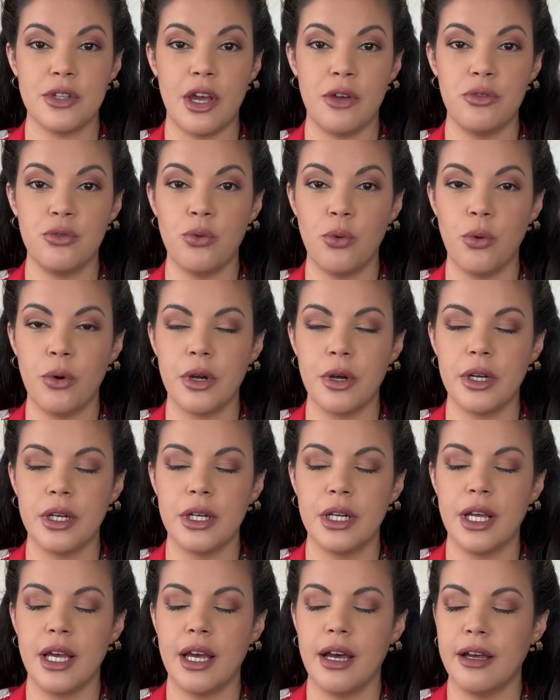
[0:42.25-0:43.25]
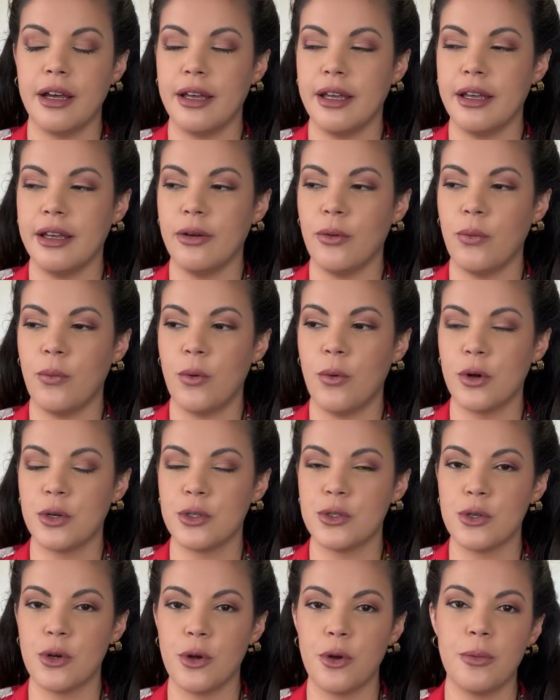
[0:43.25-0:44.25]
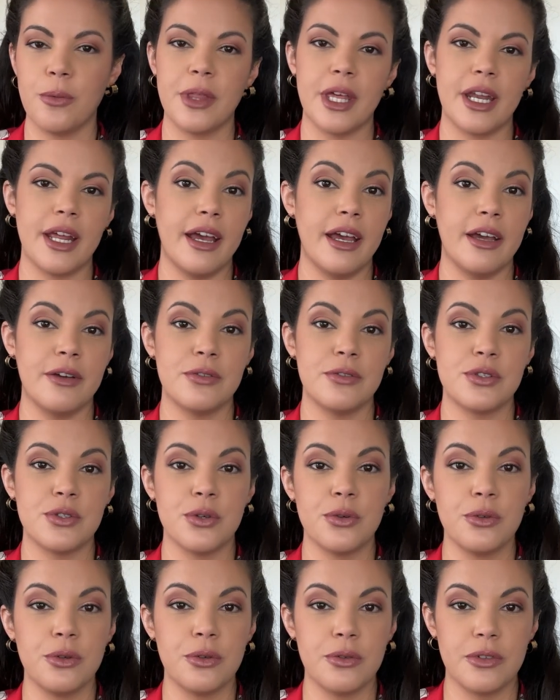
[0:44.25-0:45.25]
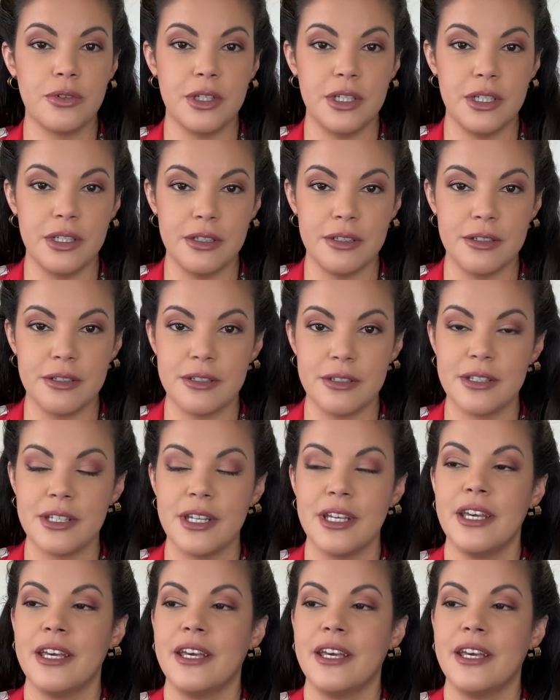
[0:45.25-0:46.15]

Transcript: I've worn a wardrobe that I have sewn over the years,